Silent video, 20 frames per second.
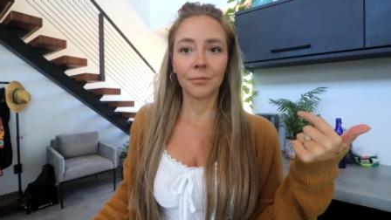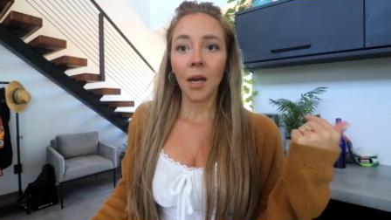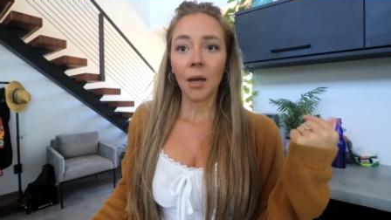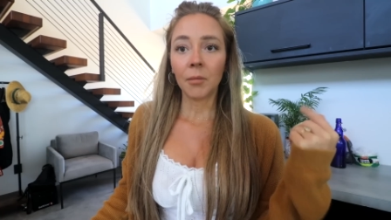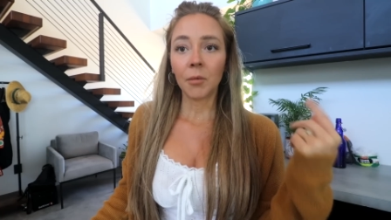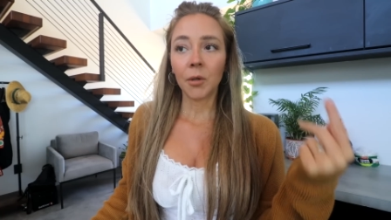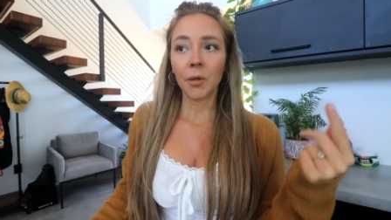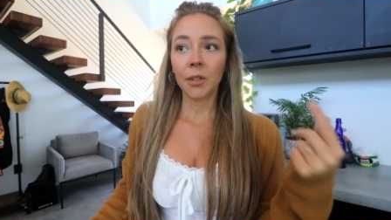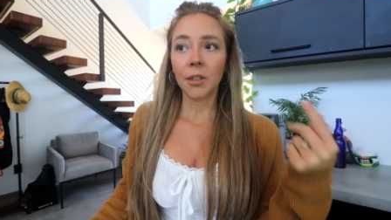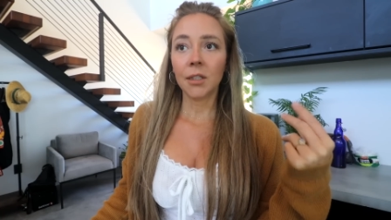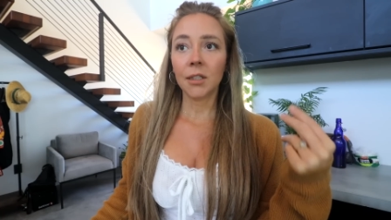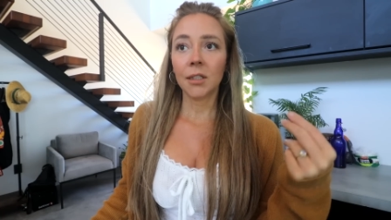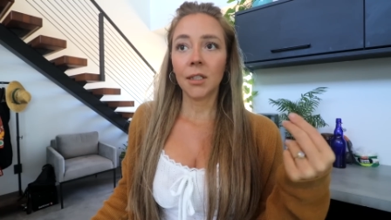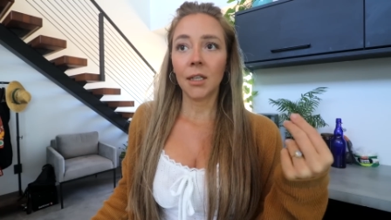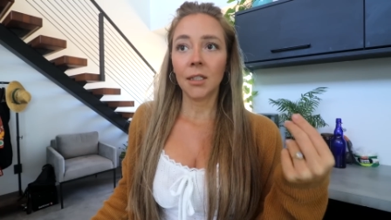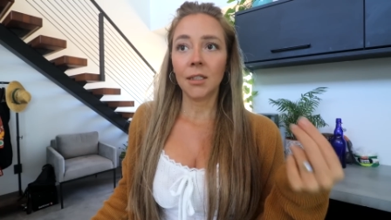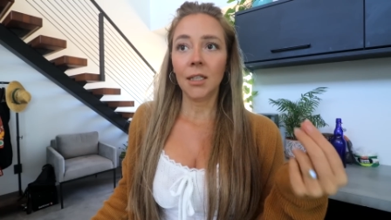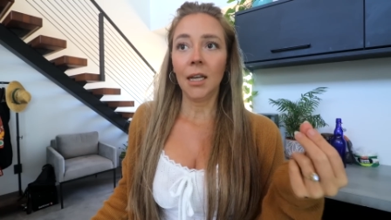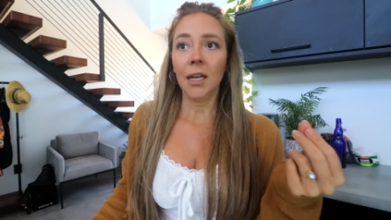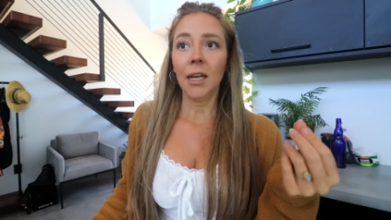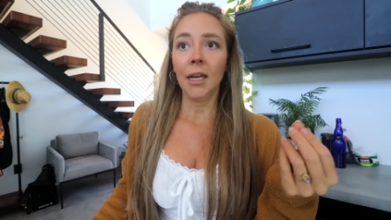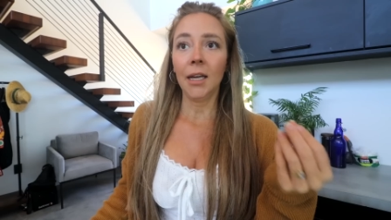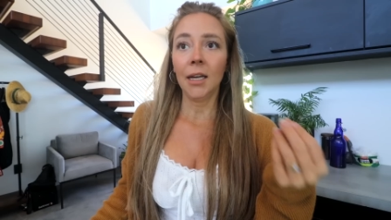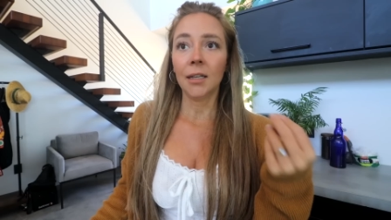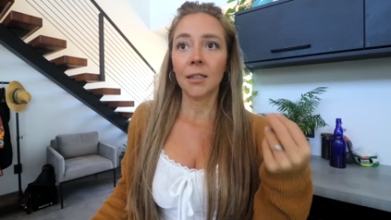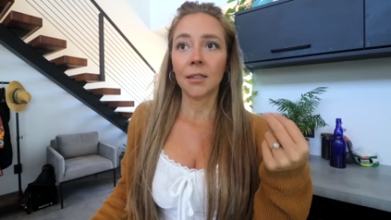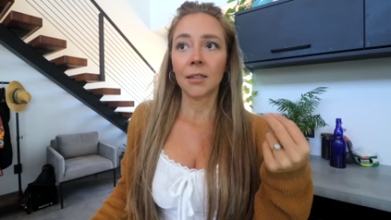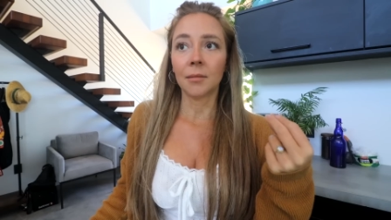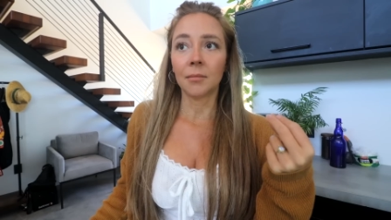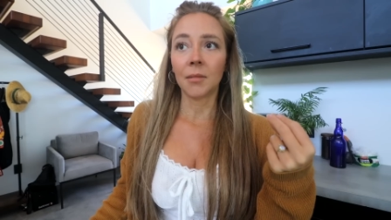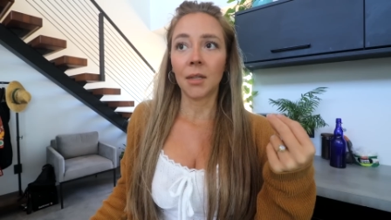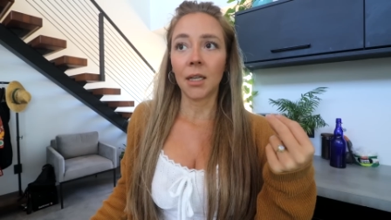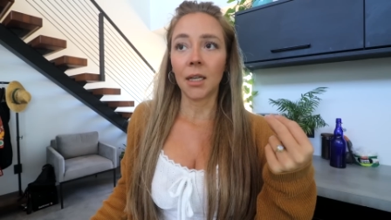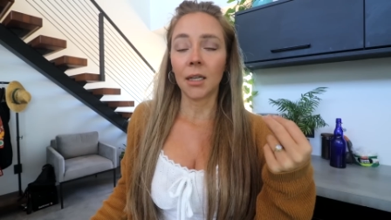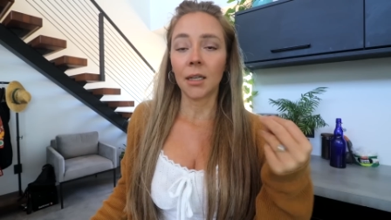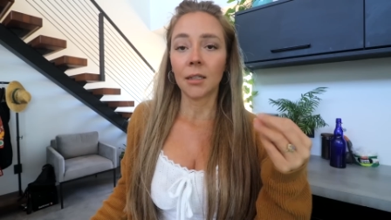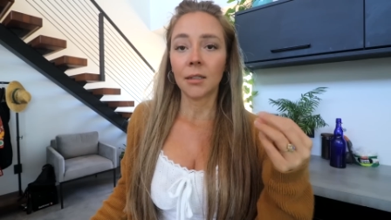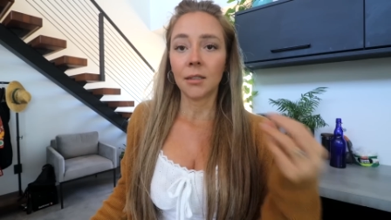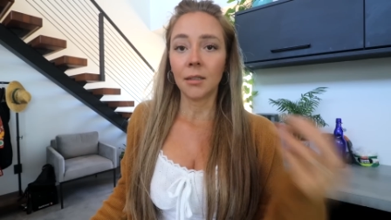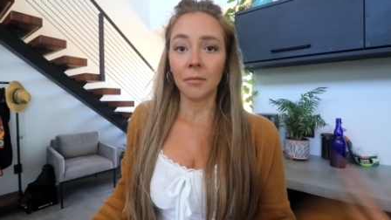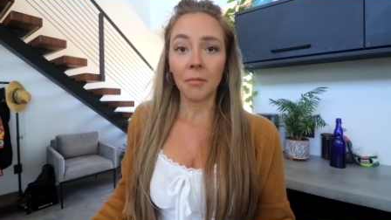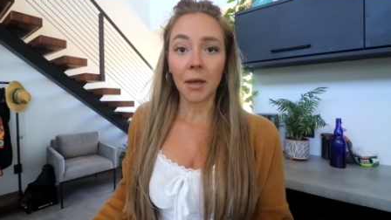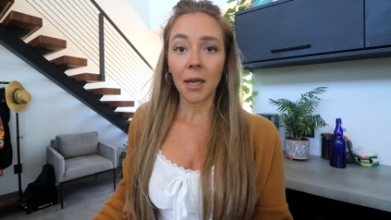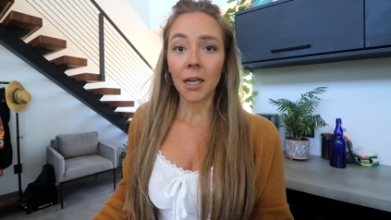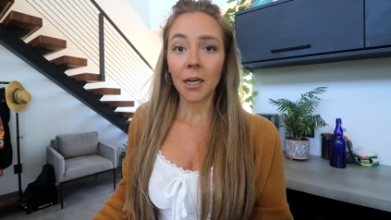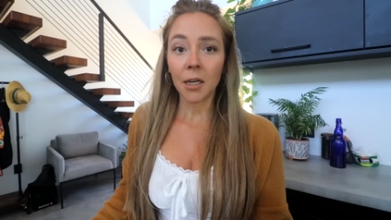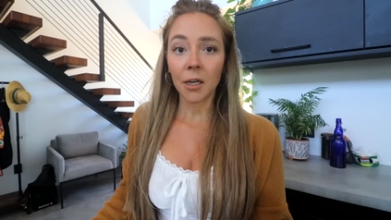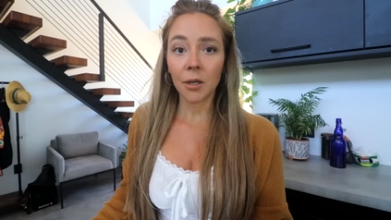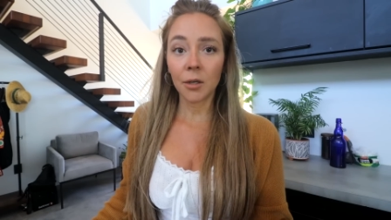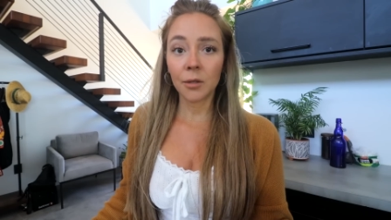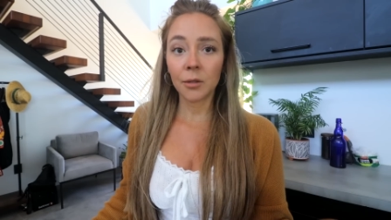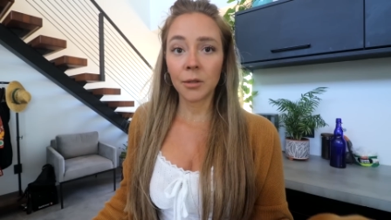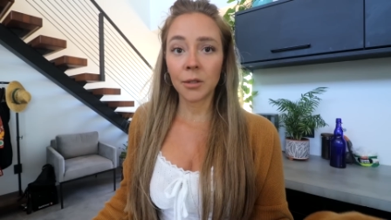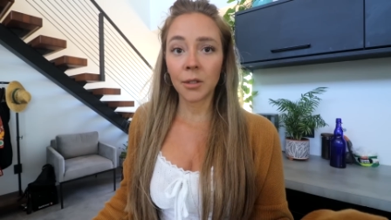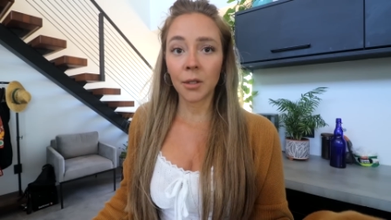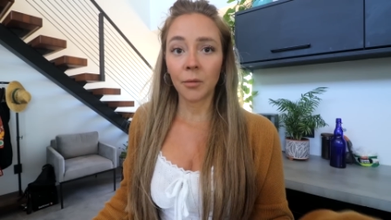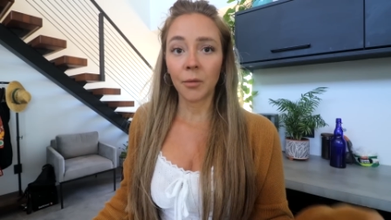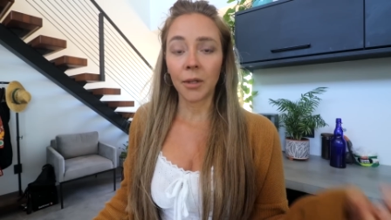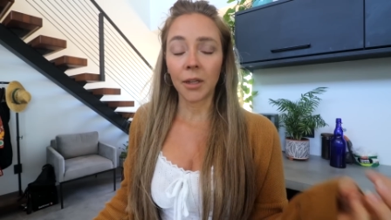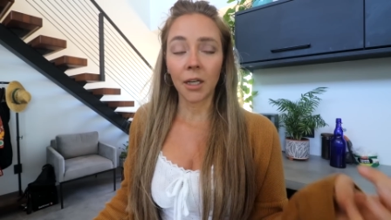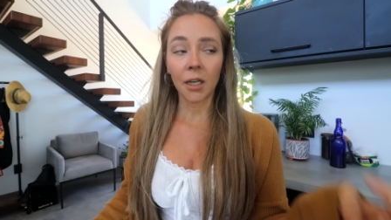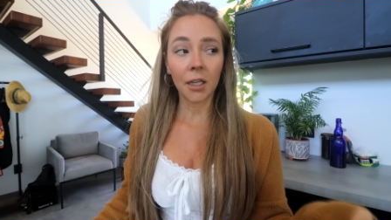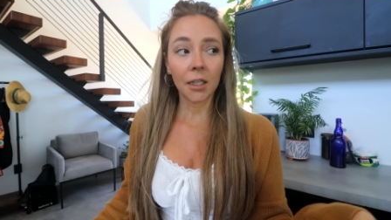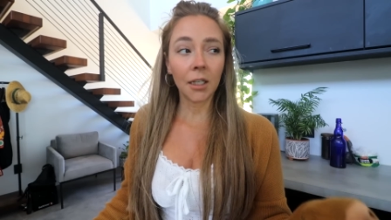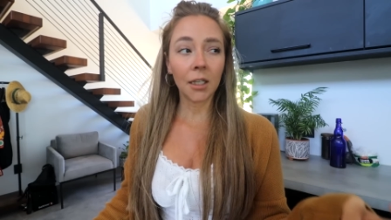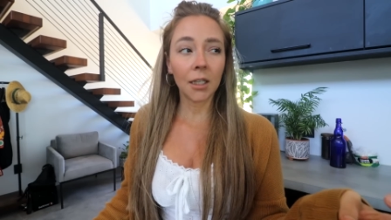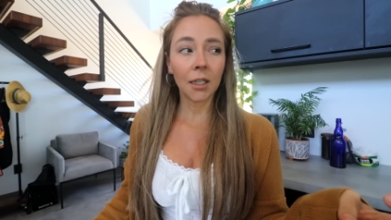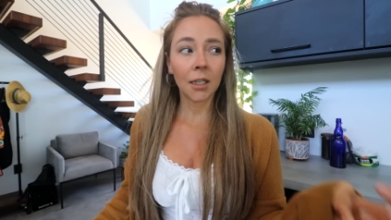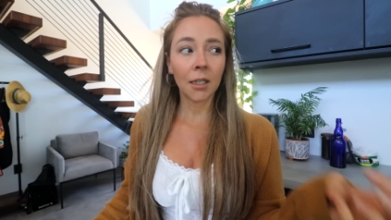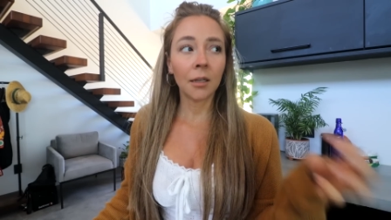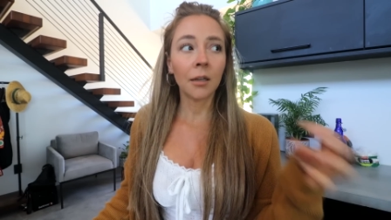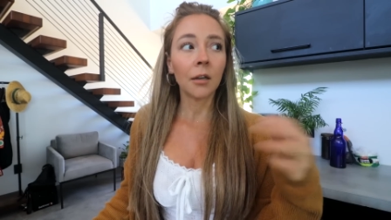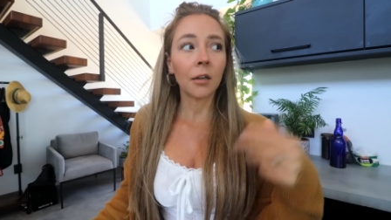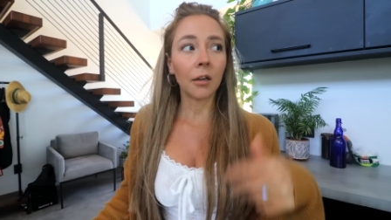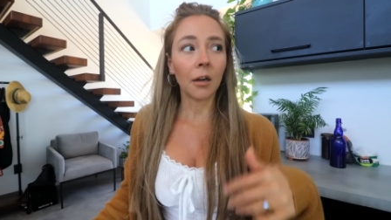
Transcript: I'm going to saute some like tomatoes with onion,